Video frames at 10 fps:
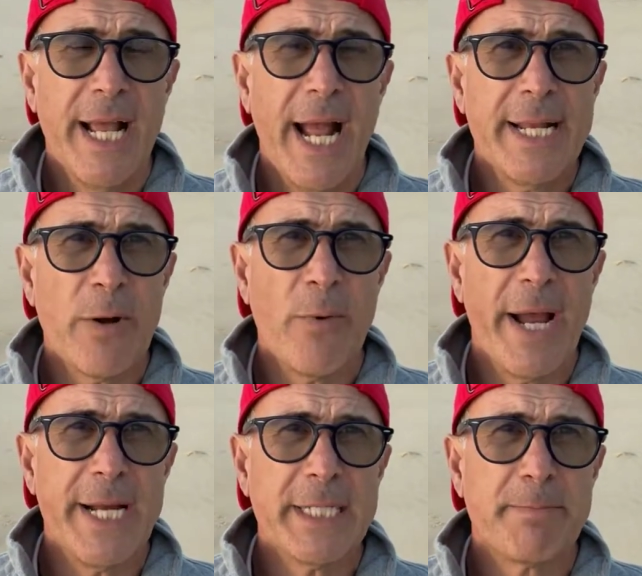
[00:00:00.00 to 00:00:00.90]
and that
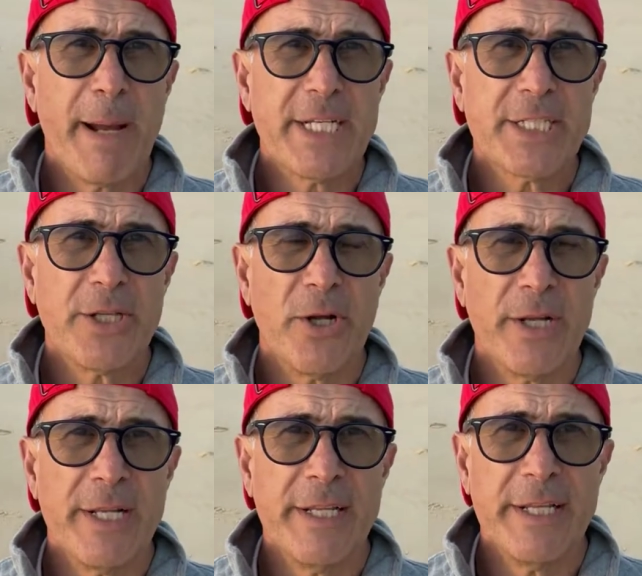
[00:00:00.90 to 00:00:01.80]
way is based
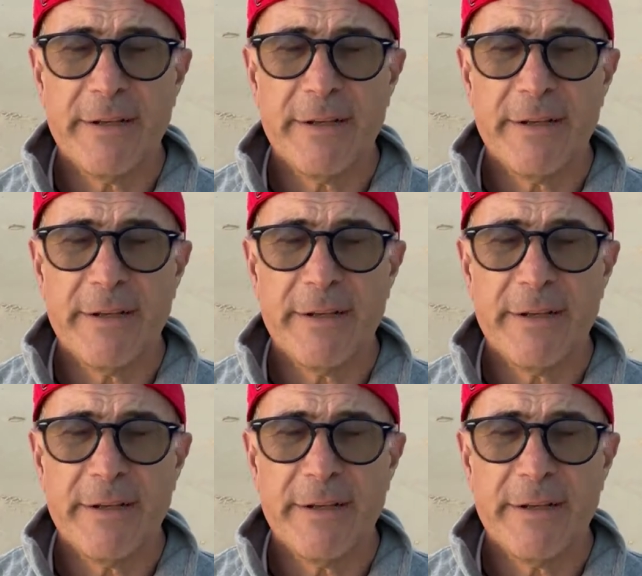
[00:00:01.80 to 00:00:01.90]
on the